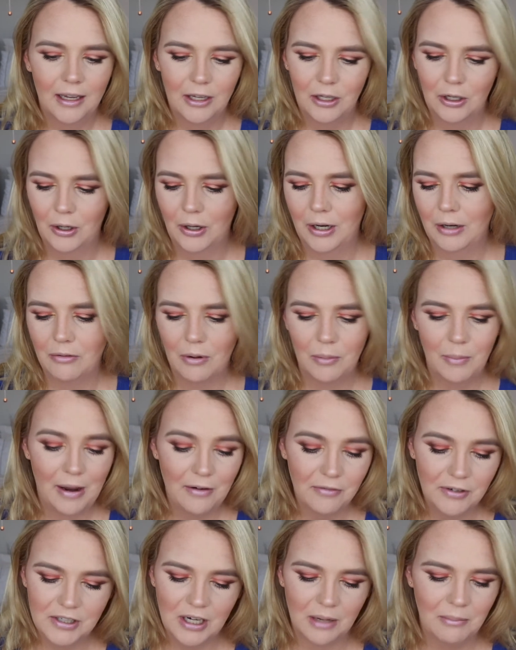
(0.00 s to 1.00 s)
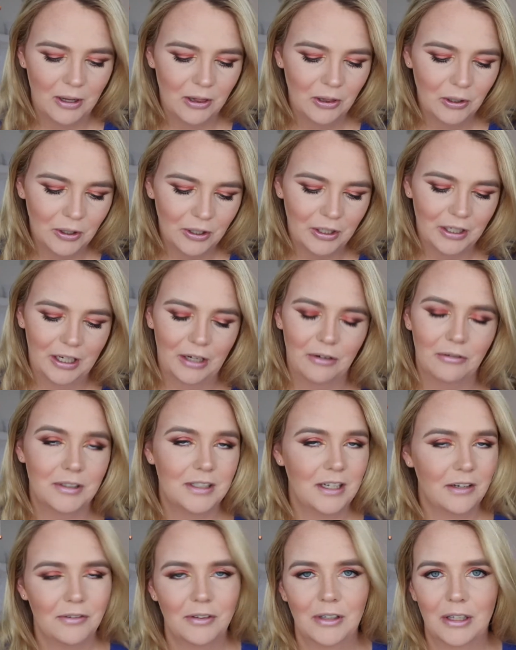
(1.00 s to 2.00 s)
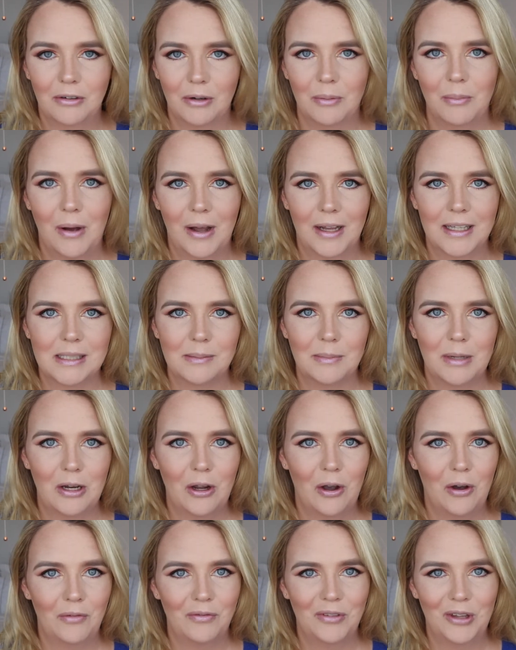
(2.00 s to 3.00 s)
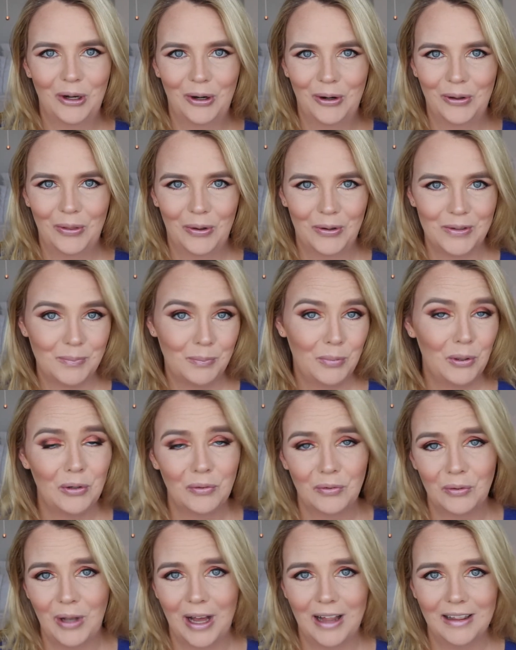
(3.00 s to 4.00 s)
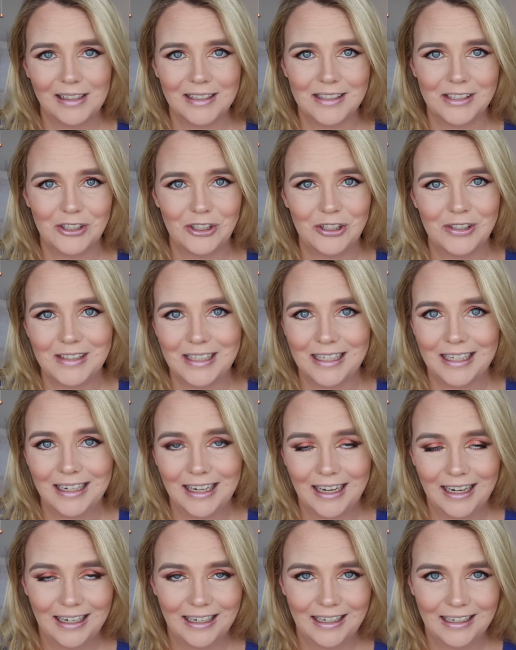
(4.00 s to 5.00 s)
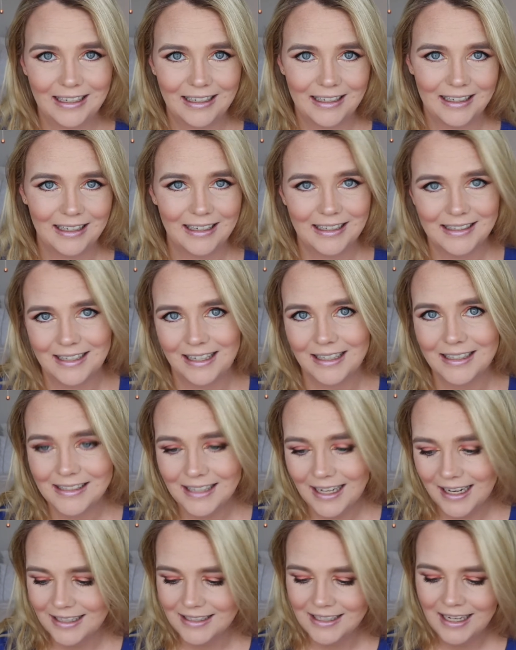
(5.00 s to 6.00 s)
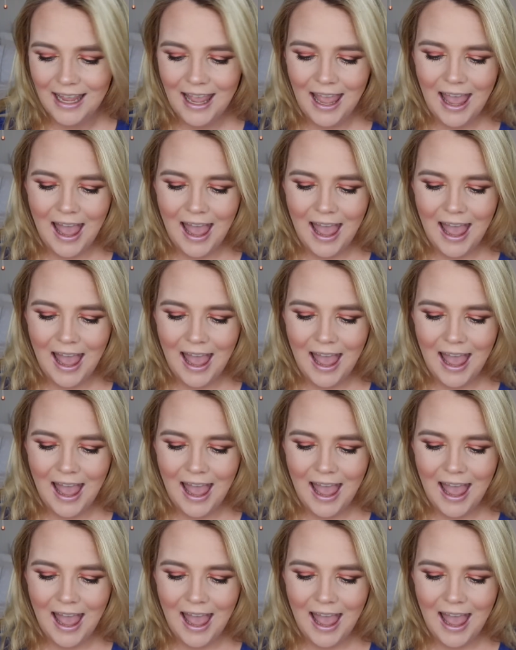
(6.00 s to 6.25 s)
you know every time I look at it it definitely reminds me of you know those beautiful colors that you see in, in, a, in a sunset